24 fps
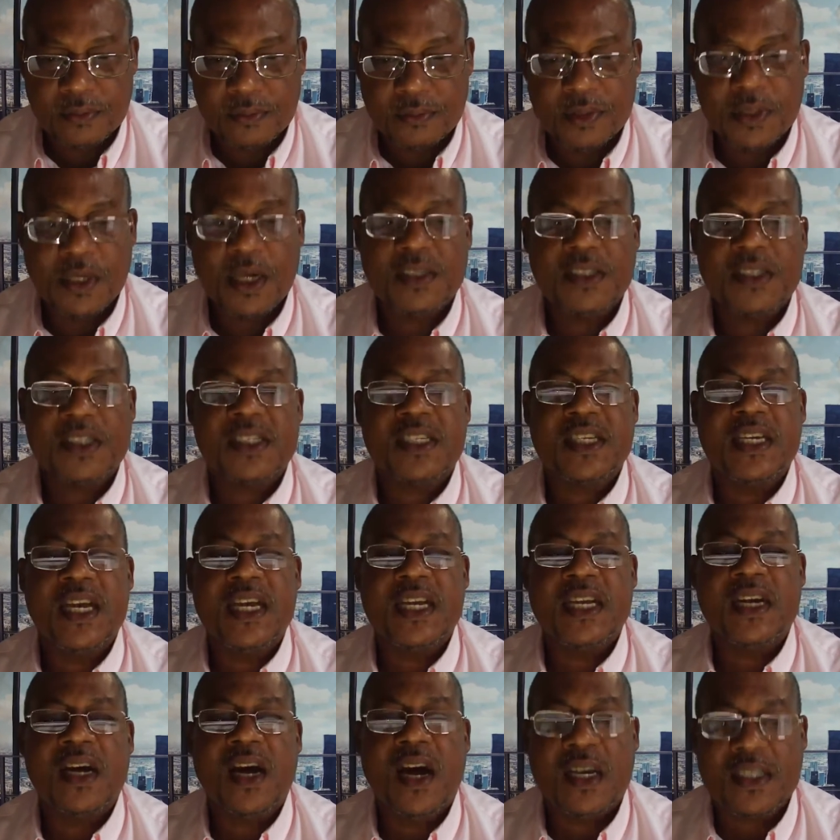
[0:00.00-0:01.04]
Because it's
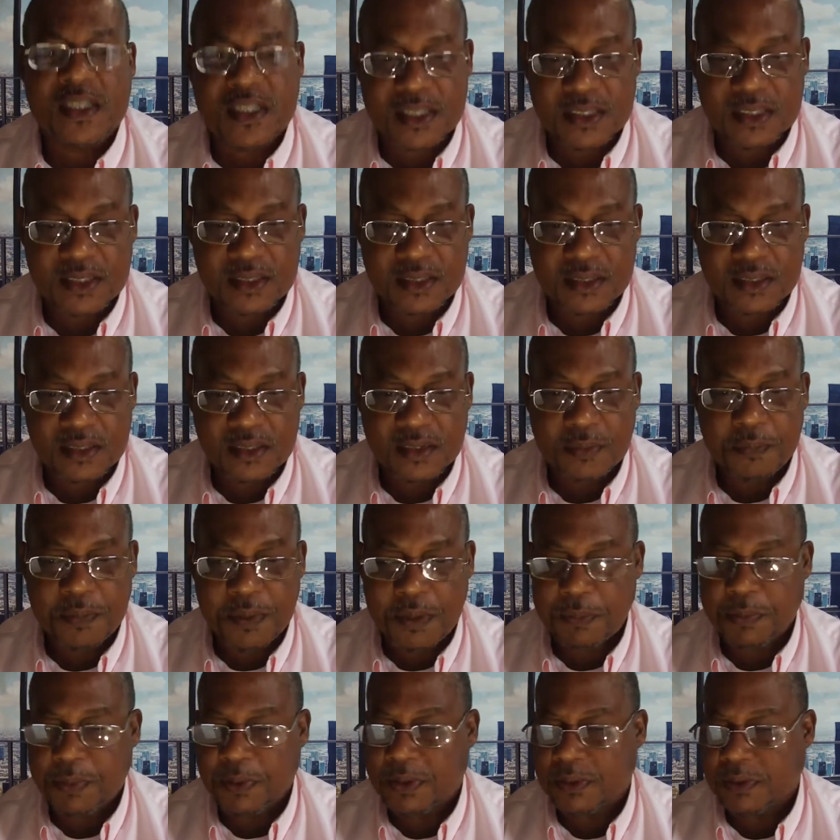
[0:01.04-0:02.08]
in us, the
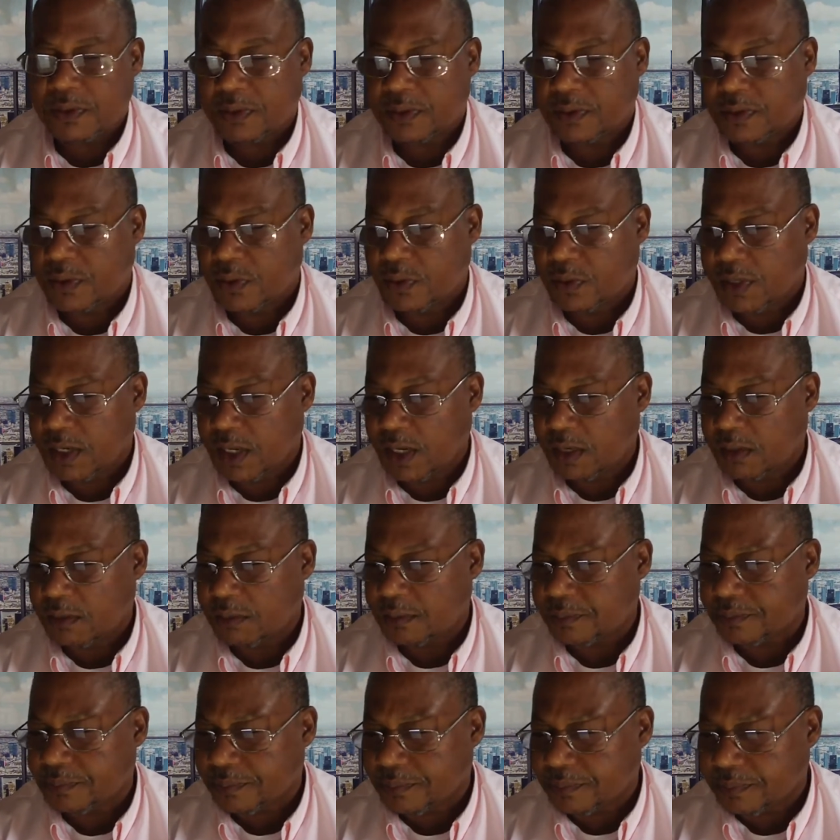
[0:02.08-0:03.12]
people. Okay?
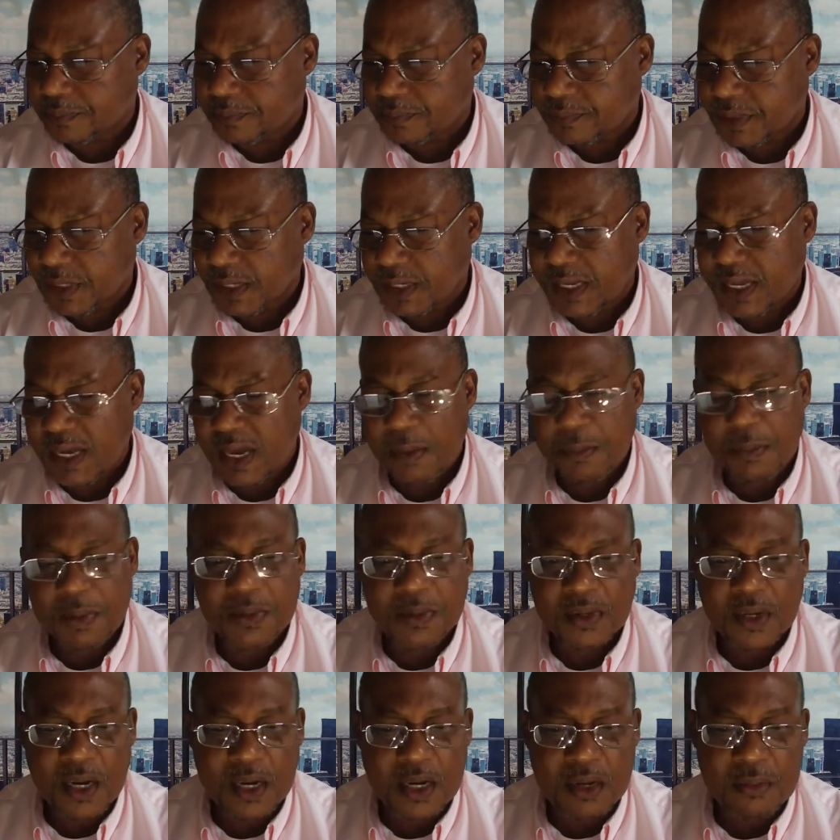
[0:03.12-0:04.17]
It can't be the
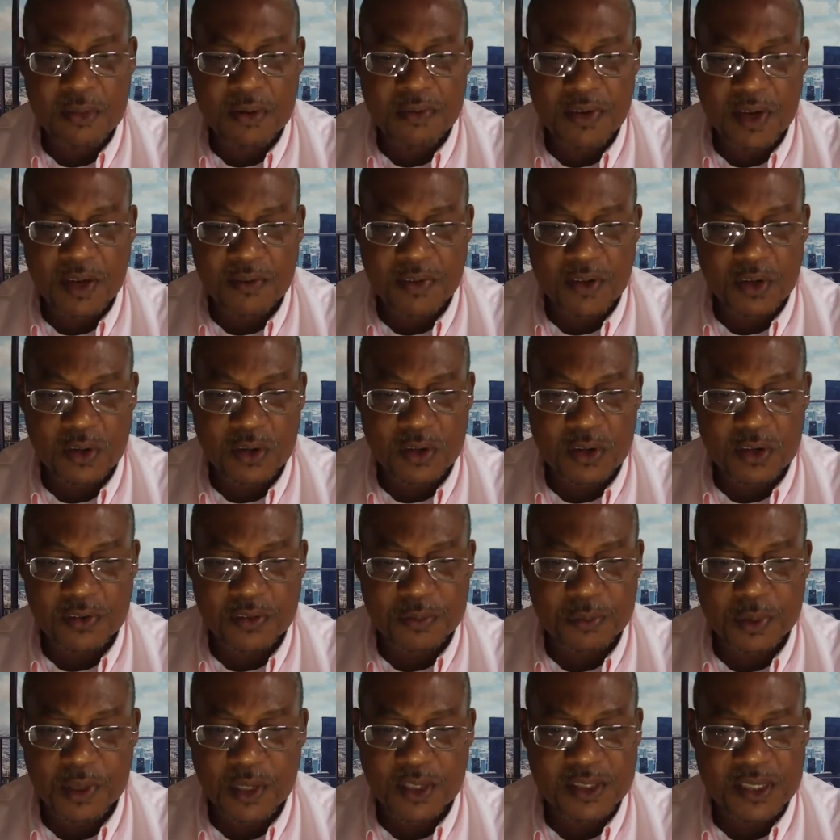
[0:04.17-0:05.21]
kingdom of heaven on earth
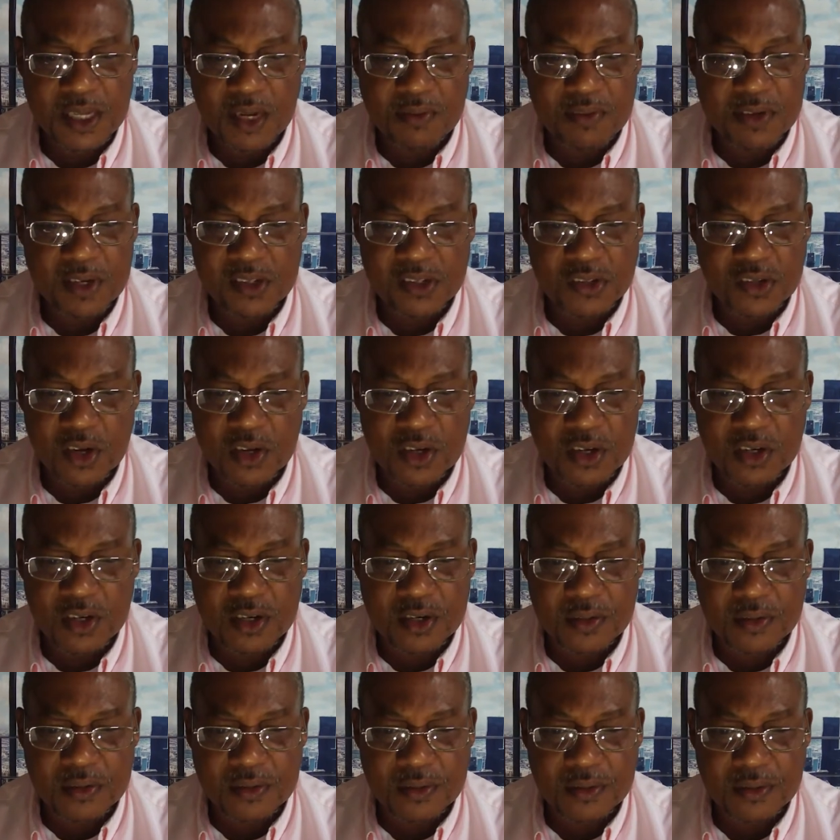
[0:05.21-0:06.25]
because heaven is not on
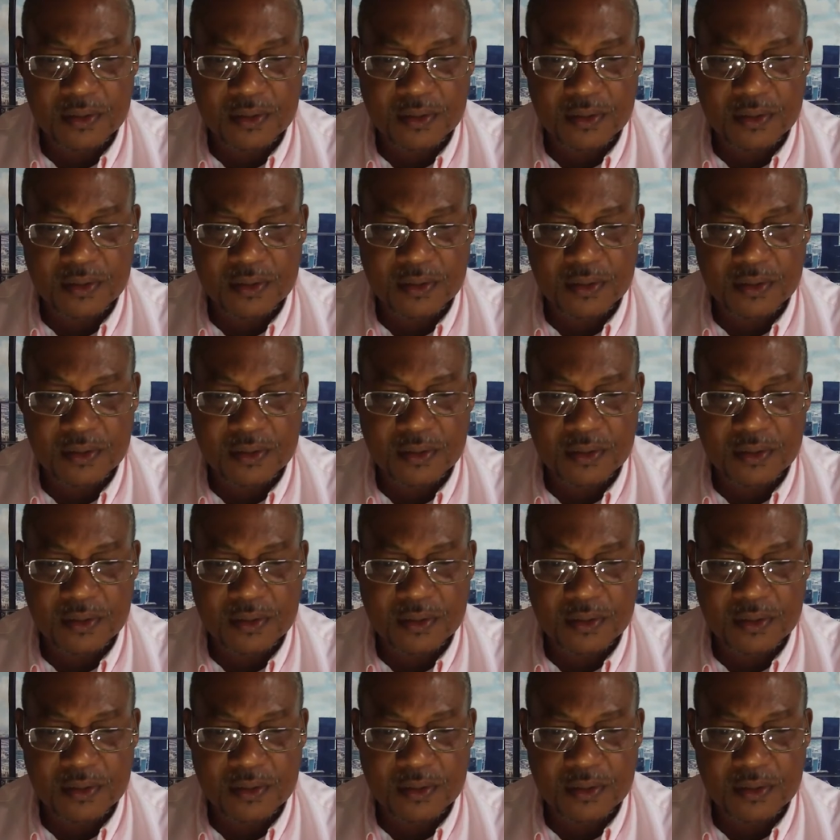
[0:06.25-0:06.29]
earth.